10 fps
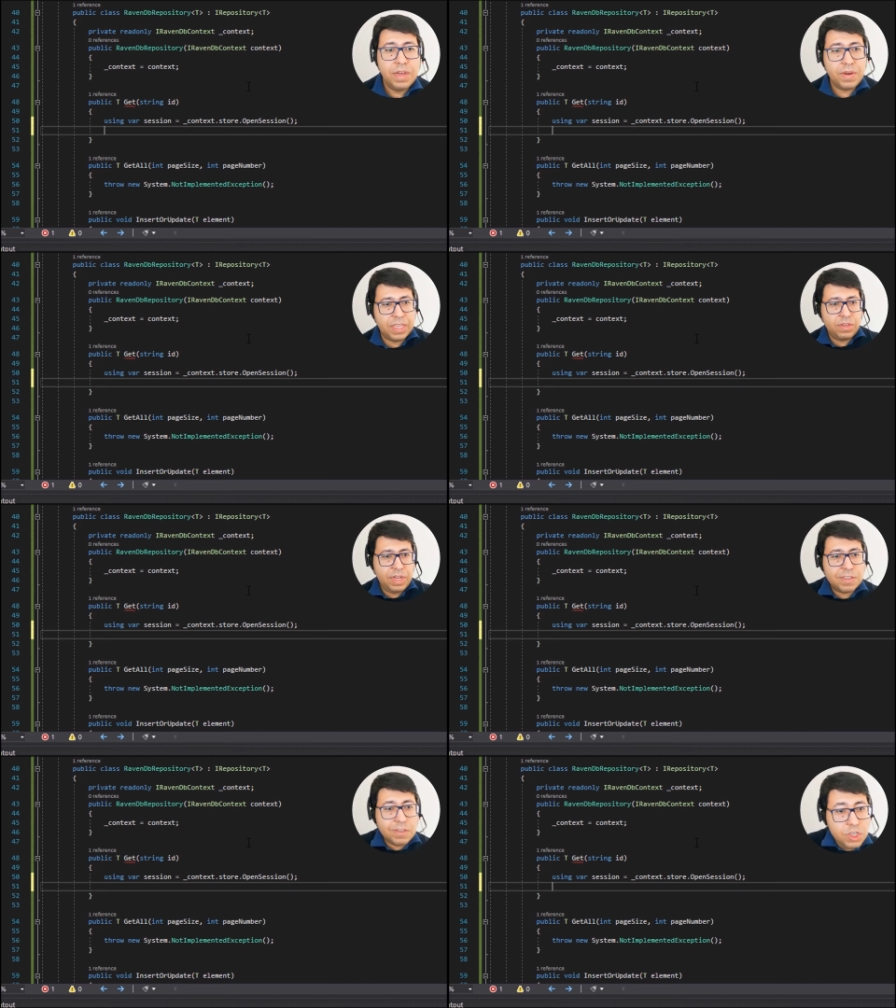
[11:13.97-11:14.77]
Okay, so
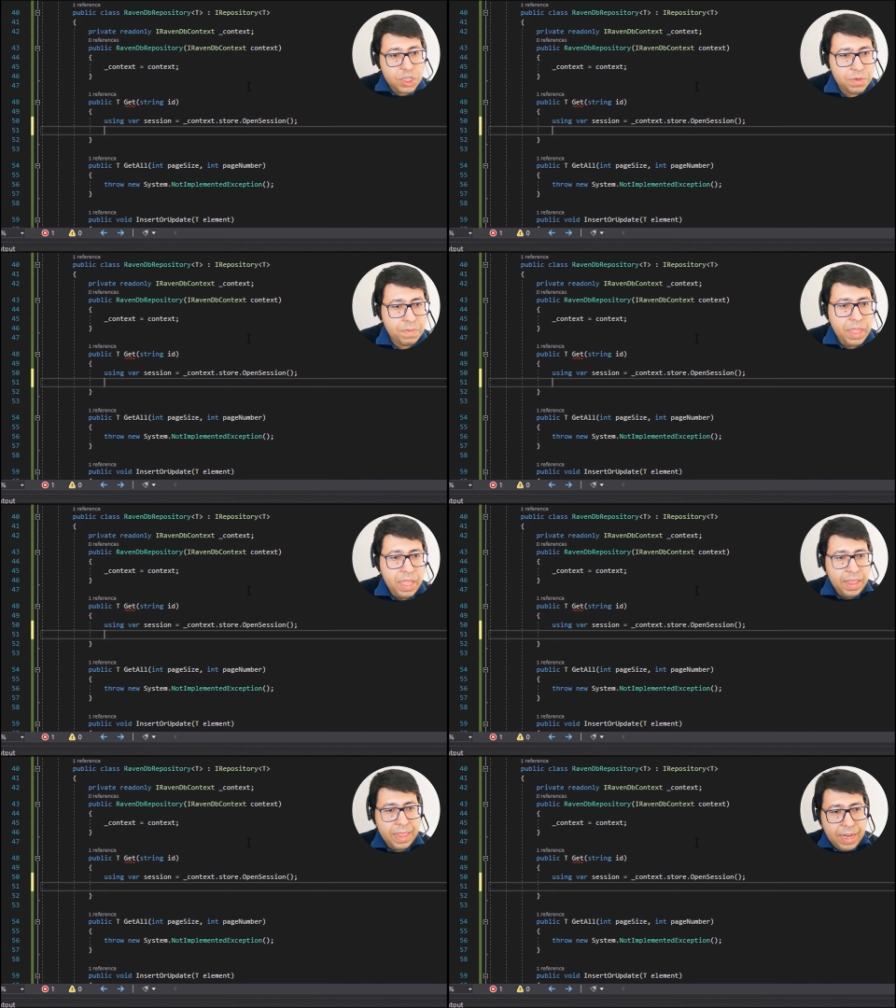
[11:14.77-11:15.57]
let's continue.
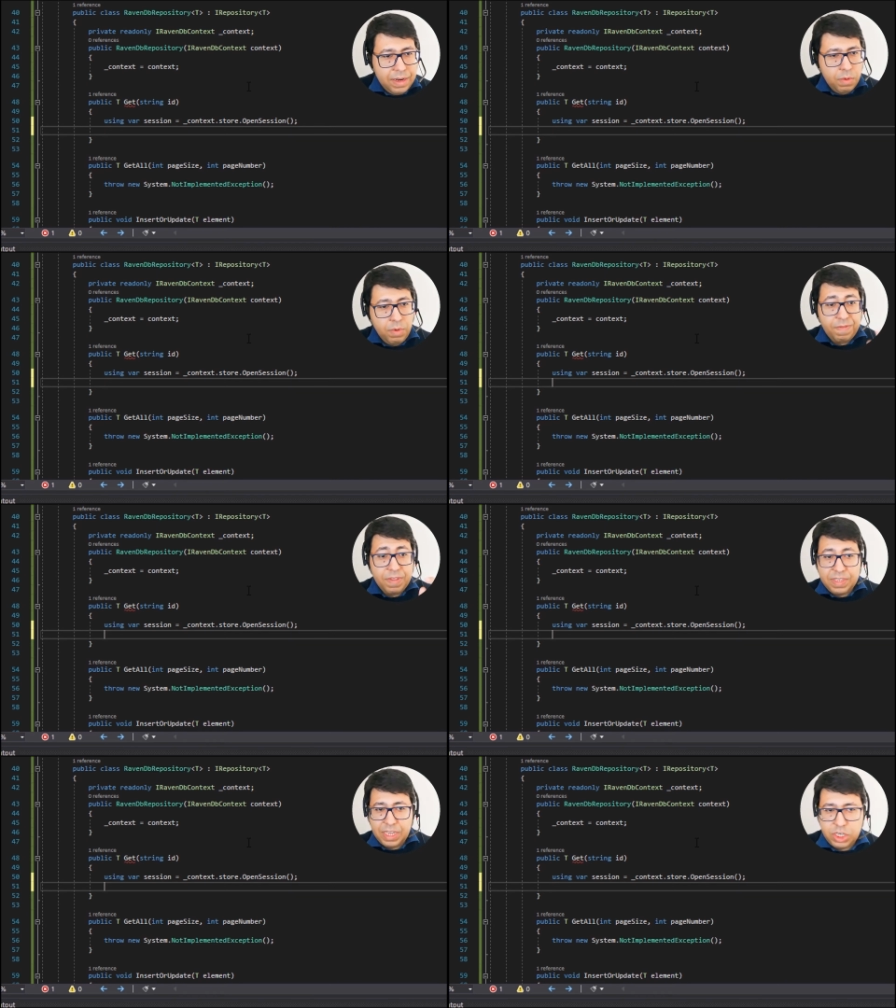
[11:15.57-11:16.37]
Then with
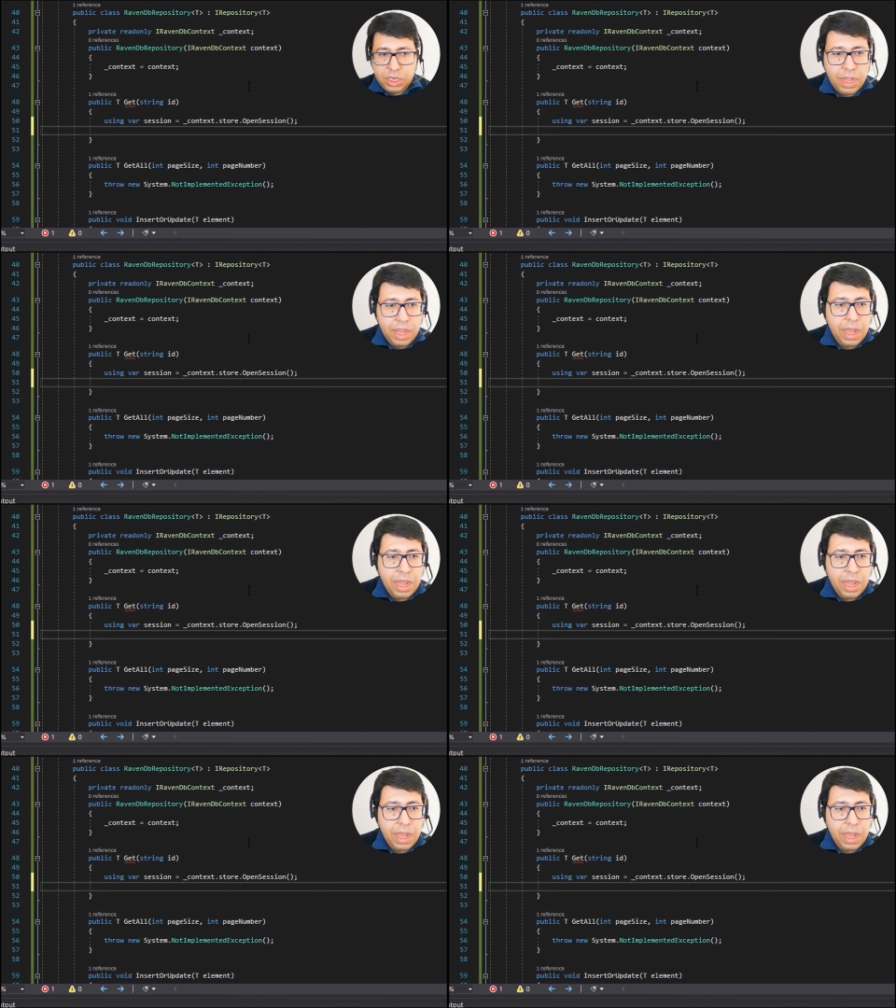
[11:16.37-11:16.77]
this session,